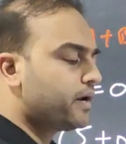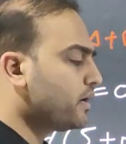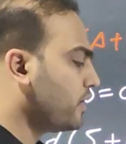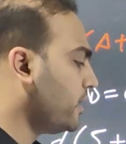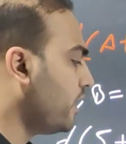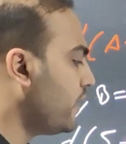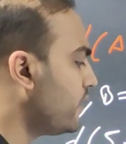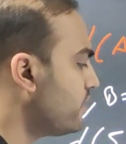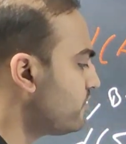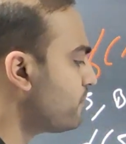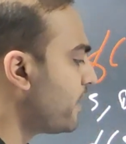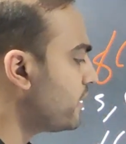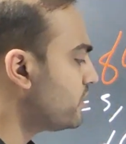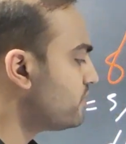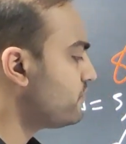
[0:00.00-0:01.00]
Right, a
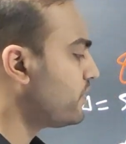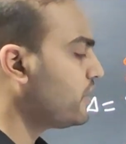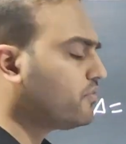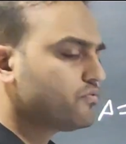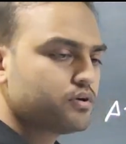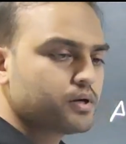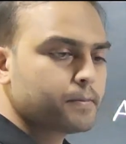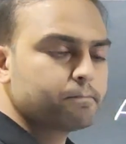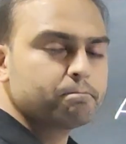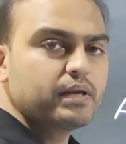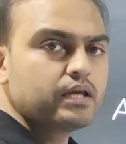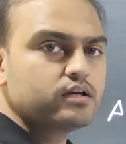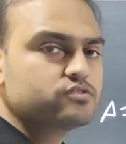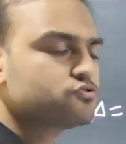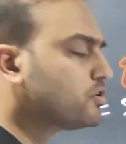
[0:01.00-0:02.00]
is minus 5,
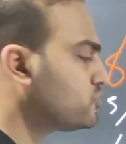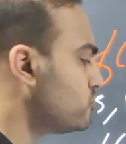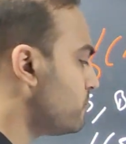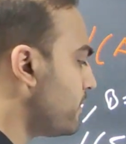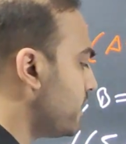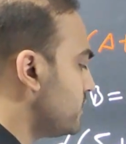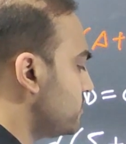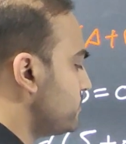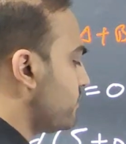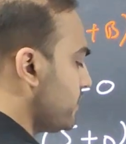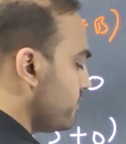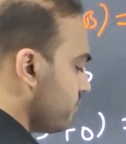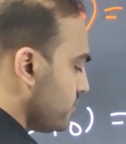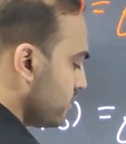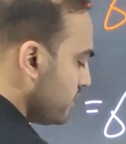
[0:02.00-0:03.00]
b is also minus
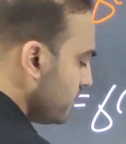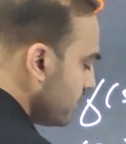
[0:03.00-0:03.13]
5.